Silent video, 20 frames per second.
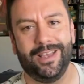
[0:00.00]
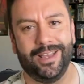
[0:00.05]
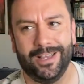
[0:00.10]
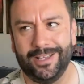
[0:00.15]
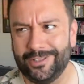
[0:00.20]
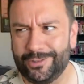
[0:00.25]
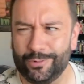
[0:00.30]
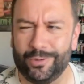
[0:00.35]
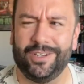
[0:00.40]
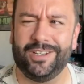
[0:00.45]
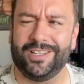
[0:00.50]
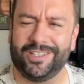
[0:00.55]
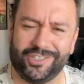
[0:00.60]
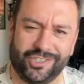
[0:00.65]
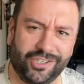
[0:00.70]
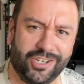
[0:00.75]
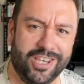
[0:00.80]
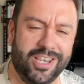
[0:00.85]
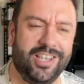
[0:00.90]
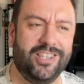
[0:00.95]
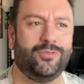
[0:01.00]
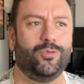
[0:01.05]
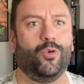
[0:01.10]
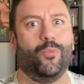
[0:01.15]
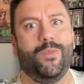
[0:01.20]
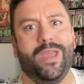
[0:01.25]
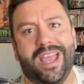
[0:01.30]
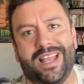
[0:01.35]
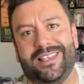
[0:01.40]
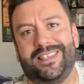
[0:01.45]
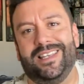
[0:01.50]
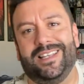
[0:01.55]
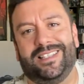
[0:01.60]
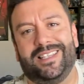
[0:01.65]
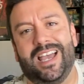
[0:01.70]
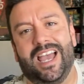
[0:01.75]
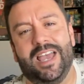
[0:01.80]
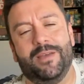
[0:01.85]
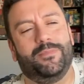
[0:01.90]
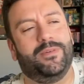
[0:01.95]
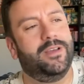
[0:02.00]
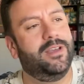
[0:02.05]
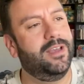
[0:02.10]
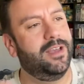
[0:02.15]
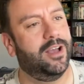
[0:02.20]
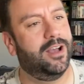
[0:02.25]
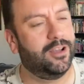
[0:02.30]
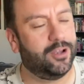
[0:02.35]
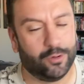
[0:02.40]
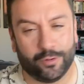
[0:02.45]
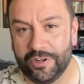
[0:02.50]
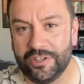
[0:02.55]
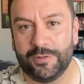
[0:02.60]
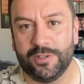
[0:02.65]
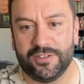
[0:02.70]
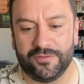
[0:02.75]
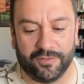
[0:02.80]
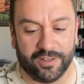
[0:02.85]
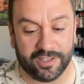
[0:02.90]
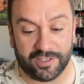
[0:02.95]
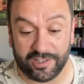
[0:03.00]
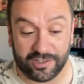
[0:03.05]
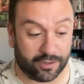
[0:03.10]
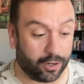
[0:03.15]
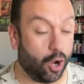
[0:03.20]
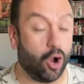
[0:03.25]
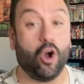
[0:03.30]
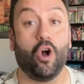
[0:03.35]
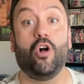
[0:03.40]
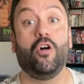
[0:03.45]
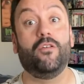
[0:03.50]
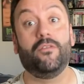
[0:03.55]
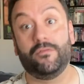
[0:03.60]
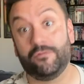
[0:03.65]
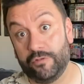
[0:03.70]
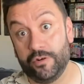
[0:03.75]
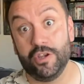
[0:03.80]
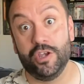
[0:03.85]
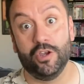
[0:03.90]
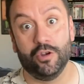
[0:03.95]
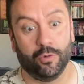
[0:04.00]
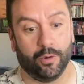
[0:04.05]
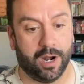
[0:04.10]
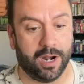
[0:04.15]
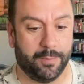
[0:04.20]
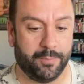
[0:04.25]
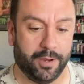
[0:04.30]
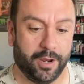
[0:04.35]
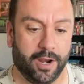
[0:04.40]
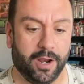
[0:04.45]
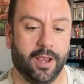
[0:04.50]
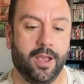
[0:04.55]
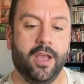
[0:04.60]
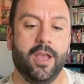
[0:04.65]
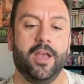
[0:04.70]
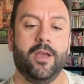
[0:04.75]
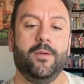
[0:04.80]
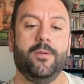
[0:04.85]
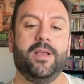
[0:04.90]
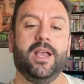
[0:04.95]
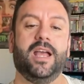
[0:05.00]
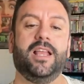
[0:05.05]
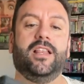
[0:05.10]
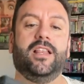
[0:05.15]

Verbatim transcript: sort of the cheese, romantic type Christmas flicks, these are all for you right up here. We got